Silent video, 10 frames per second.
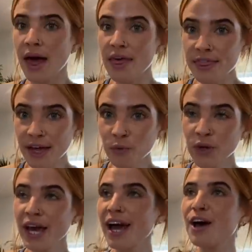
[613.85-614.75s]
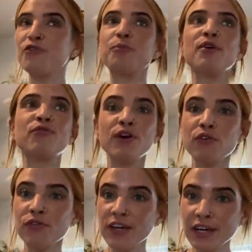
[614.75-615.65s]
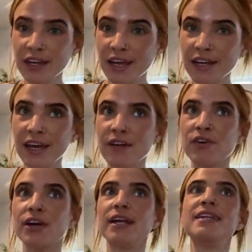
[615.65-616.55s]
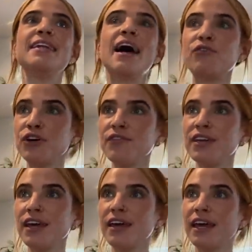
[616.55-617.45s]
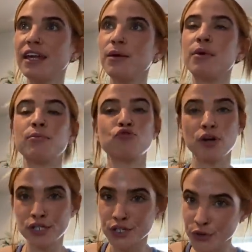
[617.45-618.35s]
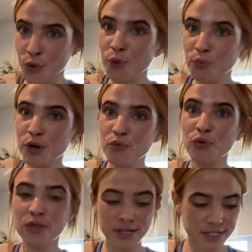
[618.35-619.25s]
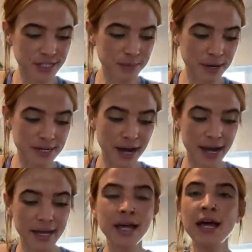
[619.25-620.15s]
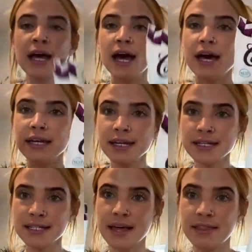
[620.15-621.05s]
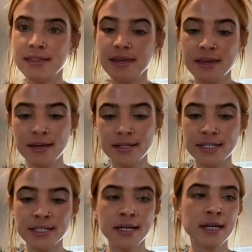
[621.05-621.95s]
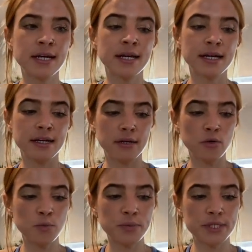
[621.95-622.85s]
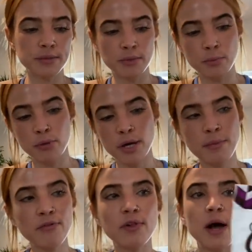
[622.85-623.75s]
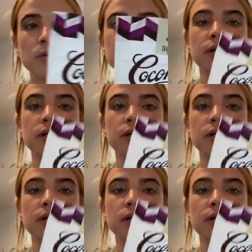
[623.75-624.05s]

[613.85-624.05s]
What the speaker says: And then we have my favorite vegan candy ever, and I never eat vegan candy, but I'm trying to incorporate more things into my diet, and it is these. Oops, I'm gonna break my flour.